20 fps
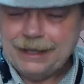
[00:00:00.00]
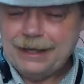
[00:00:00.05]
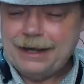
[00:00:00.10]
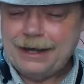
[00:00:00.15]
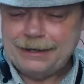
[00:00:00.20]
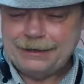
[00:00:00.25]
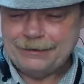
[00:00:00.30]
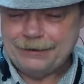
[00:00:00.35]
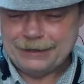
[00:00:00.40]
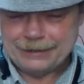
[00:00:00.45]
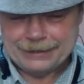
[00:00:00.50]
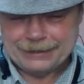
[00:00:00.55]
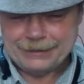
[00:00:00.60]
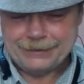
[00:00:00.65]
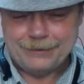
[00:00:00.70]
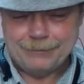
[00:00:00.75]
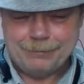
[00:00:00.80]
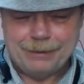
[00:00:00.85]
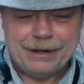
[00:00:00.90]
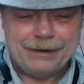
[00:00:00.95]
I know I need to
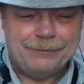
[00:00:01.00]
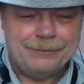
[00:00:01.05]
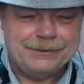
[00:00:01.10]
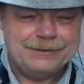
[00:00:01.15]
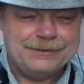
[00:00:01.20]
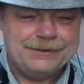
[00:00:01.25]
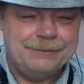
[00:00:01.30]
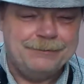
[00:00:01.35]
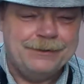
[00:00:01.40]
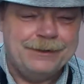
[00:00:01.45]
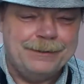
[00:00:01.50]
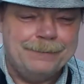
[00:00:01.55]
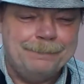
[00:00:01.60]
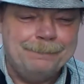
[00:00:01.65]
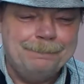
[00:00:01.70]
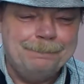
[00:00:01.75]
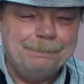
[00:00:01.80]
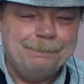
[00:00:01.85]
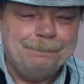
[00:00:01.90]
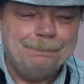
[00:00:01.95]
go buy one somewhere.
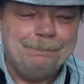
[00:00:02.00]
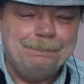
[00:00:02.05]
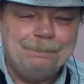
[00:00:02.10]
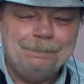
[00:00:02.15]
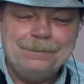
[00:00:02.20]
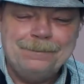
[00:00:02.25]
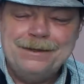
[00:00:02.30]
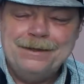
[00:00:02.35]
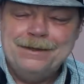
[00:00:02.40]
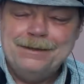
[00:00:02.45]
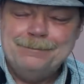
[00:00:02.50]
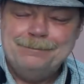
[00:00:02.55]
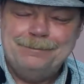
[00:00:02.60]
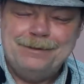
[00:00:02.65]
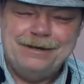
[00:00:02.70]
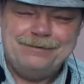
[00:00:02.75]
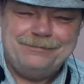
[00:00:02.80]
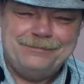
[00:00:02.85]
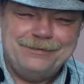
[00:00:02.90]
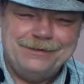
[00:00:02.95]

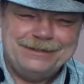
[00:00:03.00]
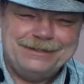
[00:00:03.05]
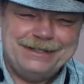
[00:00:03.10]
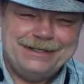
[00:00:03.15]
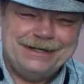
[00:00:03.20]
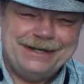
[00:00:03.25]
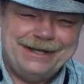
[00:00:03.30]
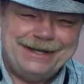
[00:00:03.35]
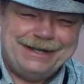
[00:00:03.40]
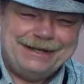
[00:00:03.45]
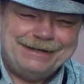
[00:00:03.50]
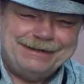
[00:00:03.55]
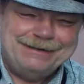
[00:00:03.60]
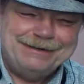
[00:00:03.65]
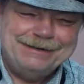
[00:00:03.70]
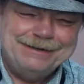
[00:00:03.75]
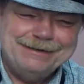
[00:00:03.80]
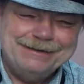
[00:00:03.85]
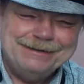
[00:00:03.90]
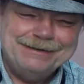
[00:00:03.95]
But for
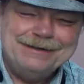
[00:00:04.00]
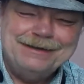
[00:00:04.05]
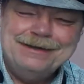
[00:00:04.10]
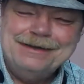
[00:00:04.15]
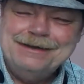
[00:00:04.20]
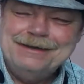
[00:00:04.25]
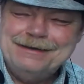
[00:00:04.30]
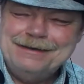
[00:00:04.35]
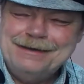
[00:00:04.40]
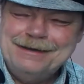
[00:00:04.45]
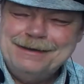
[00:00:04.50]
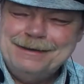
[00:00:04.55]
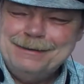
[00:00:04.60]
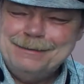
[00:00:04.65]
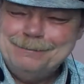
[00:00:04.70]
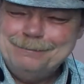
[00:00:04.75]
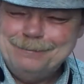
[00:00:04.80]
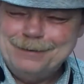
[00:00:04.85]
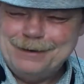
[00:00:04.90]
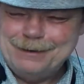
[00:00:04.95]
today,
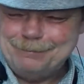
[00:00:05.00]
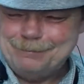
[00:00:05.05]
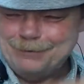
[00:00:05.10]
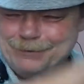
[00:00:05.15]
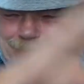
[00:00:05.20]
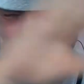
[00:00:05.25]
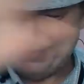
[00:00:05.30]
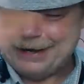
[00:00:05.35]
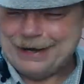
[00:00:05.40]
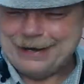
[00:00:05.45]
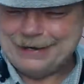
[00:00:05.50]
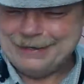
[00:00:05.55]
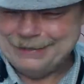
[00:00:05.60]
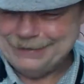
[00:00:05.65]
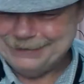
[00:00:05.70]
mabuhay.